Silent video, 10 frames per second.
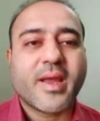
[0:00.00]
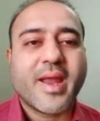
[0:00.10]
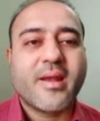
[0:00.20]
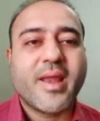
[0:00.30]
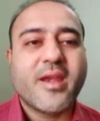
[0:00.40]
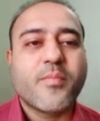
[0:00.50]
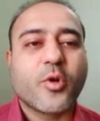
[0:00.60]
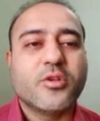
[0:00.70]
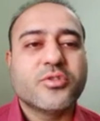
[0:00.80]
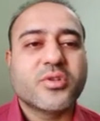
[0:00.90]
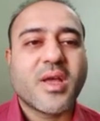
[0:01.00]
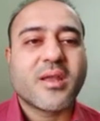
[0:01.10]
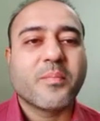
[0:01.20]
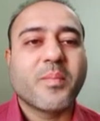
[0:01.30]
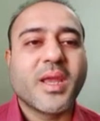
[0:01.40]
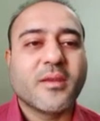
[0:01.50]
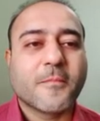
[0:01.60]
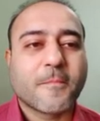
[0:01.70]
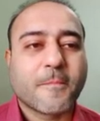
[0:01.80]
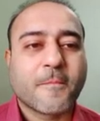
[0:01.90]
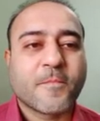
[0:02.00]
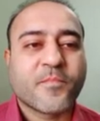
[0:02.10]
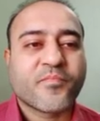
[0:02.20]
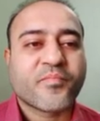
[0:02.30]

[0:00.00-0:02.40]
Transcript: and land pollution are main.